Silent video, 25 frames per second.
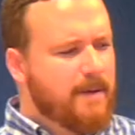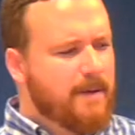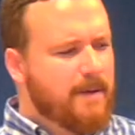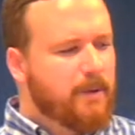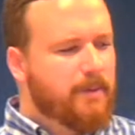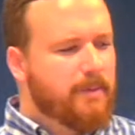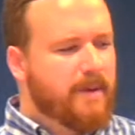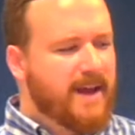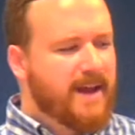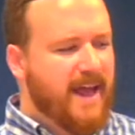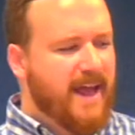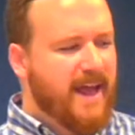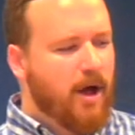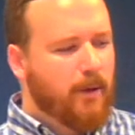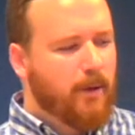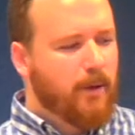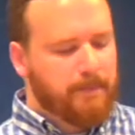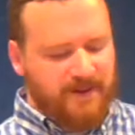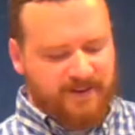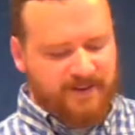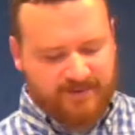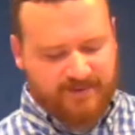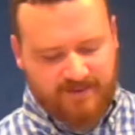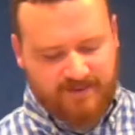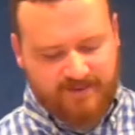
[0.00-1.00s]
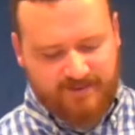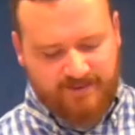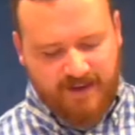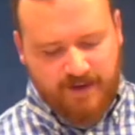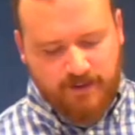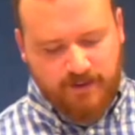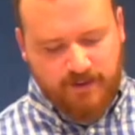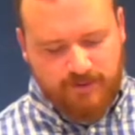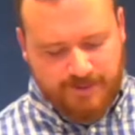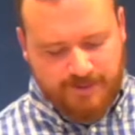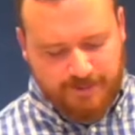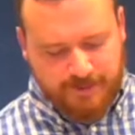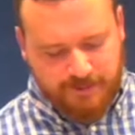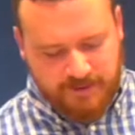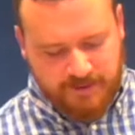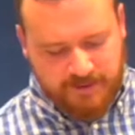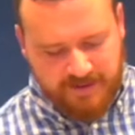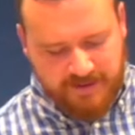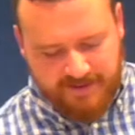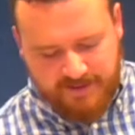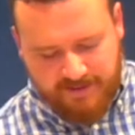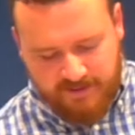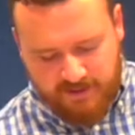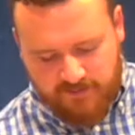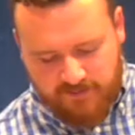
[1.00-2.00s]
might help us distinguish between
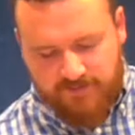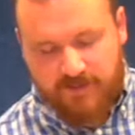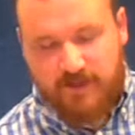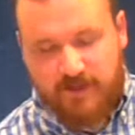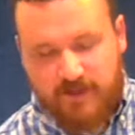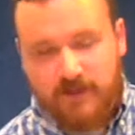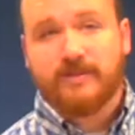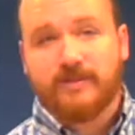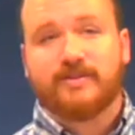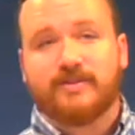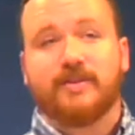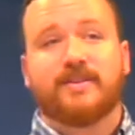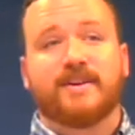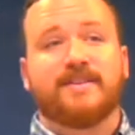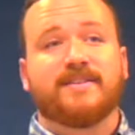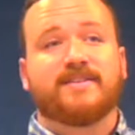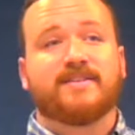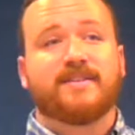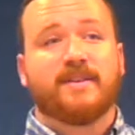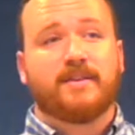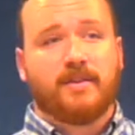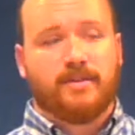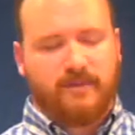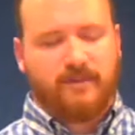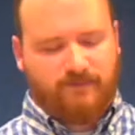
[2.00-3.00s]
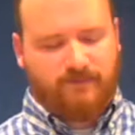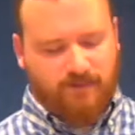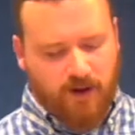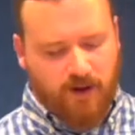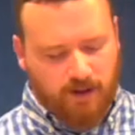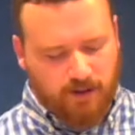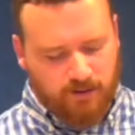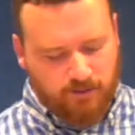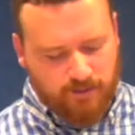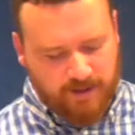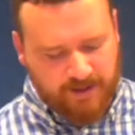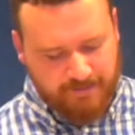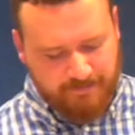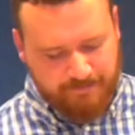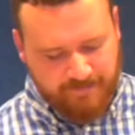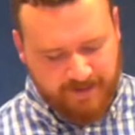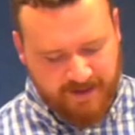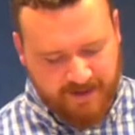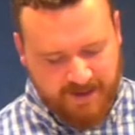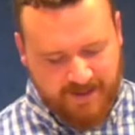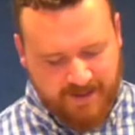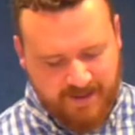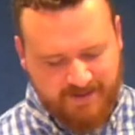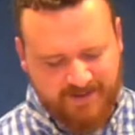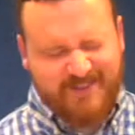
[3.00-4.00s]
these two views, so consider the following.
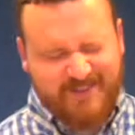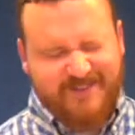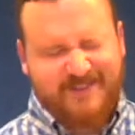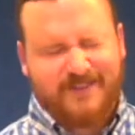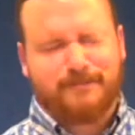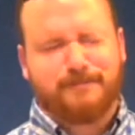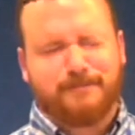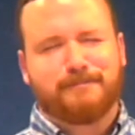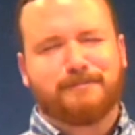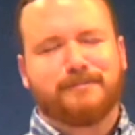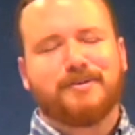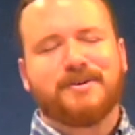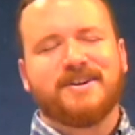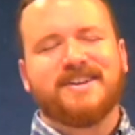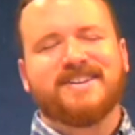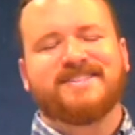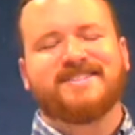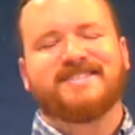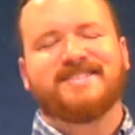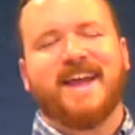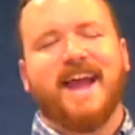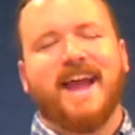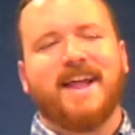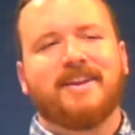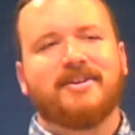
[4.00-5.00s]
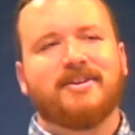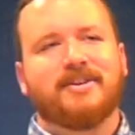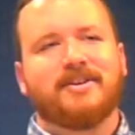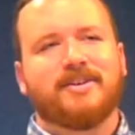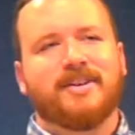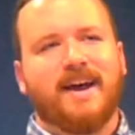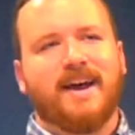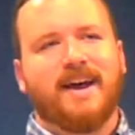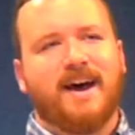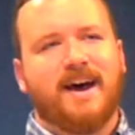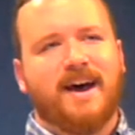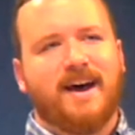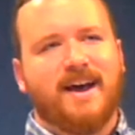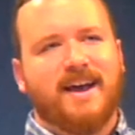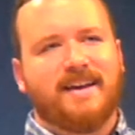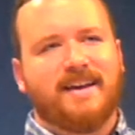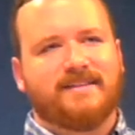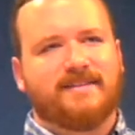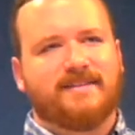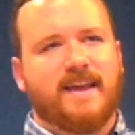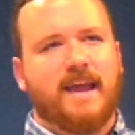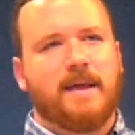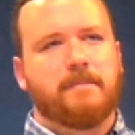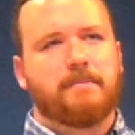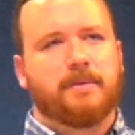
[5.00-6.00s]
This is a pretty standard
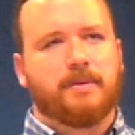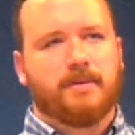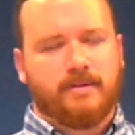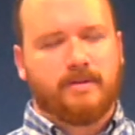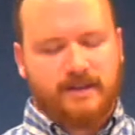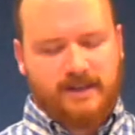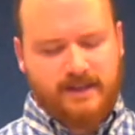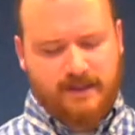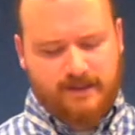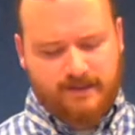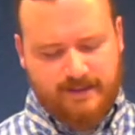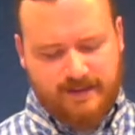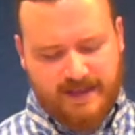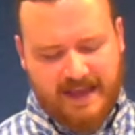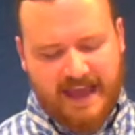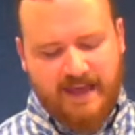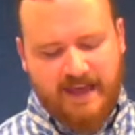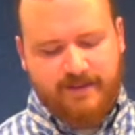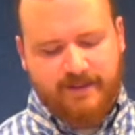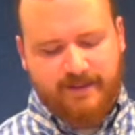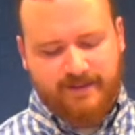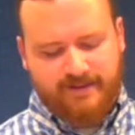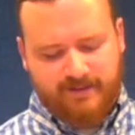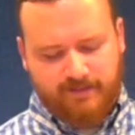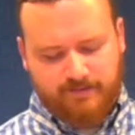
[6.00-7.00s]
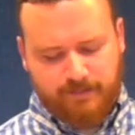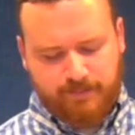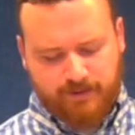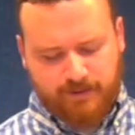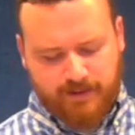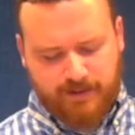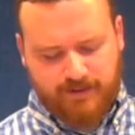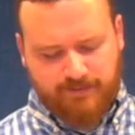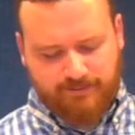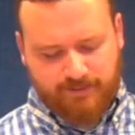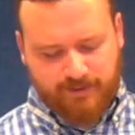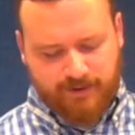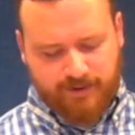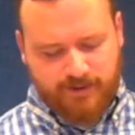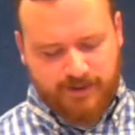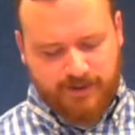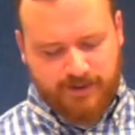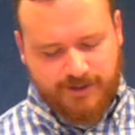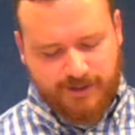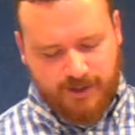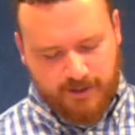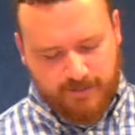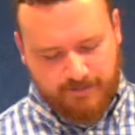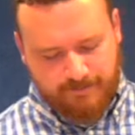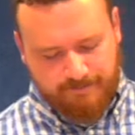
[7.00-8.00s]
example in the ethics of belief
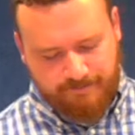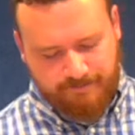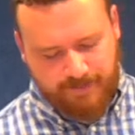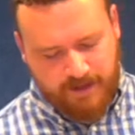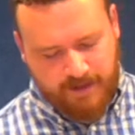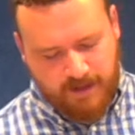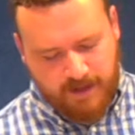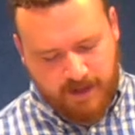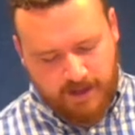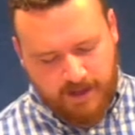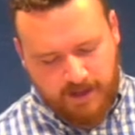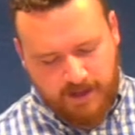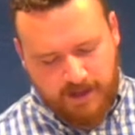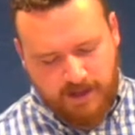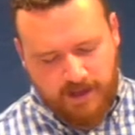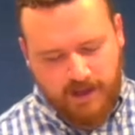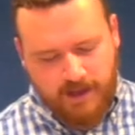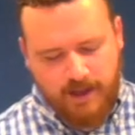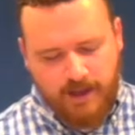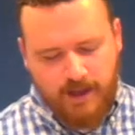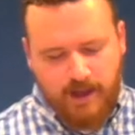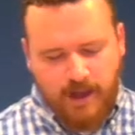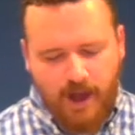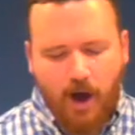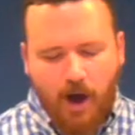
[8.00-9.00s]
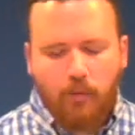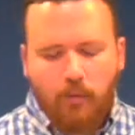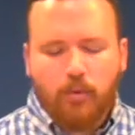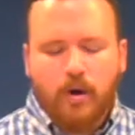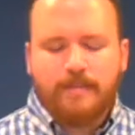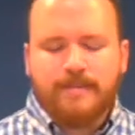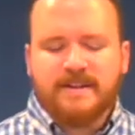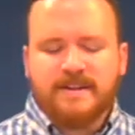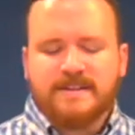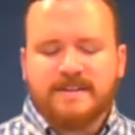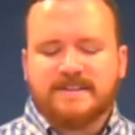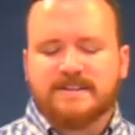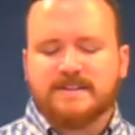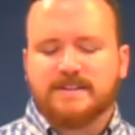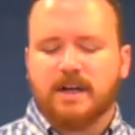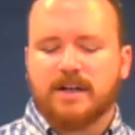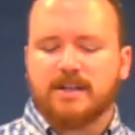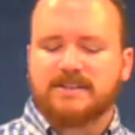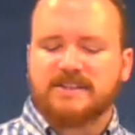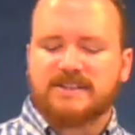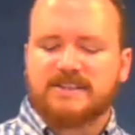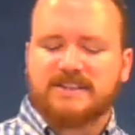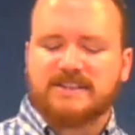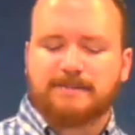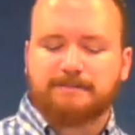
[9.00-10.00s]
literature. A woman
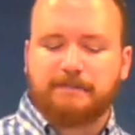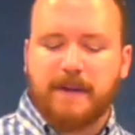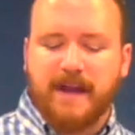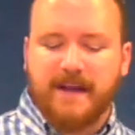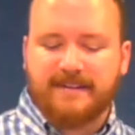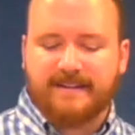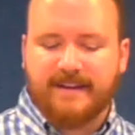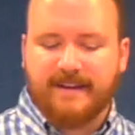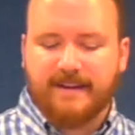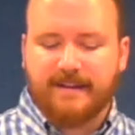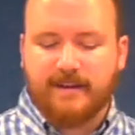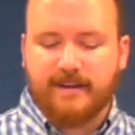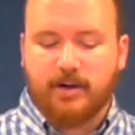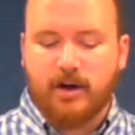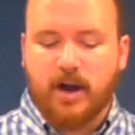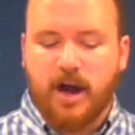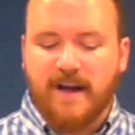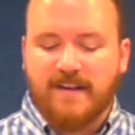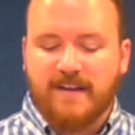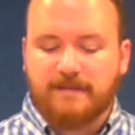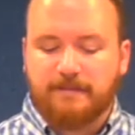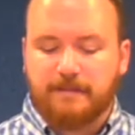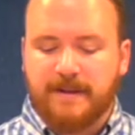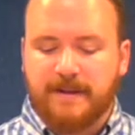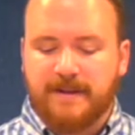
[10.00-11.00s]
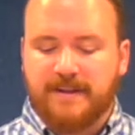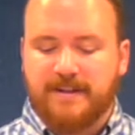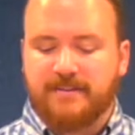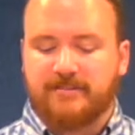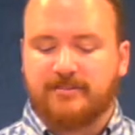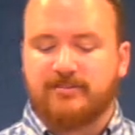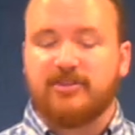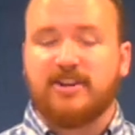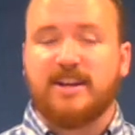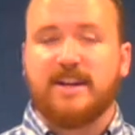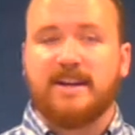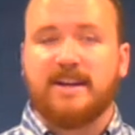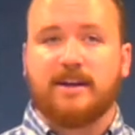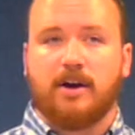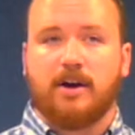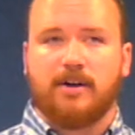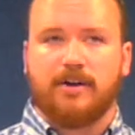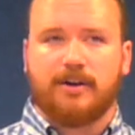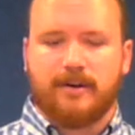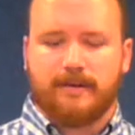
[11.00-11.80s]
starts suspecting that her husband is cheating on her.